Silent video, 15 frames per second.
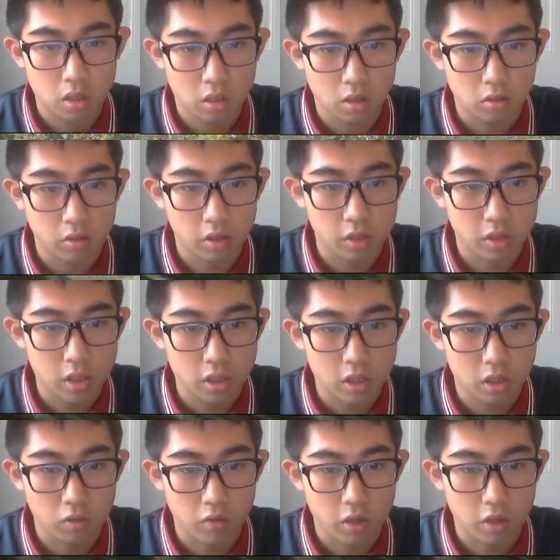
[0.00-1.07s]
Oh, he's
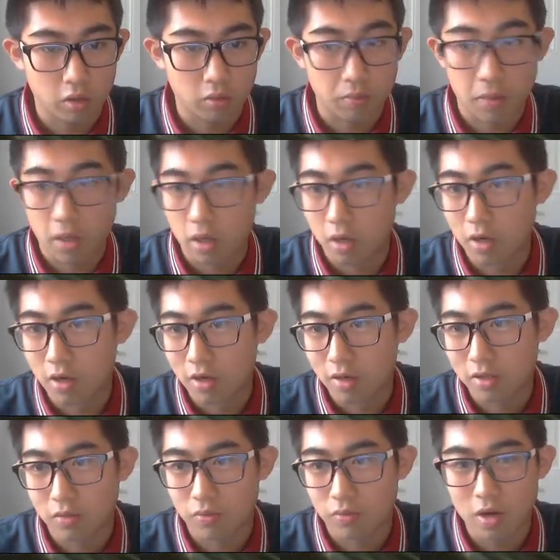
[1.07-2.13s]
actually a really good player.
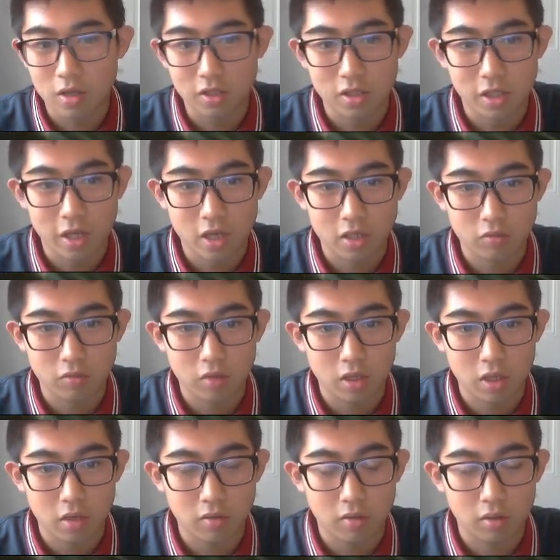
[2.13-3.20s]
Surprised he actually
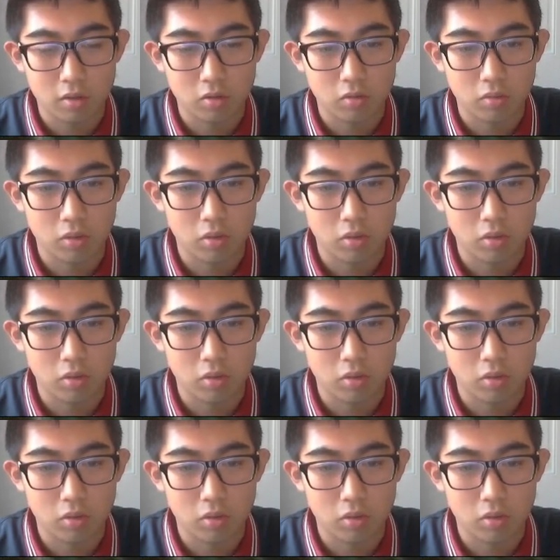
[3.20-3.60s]
went down there, to be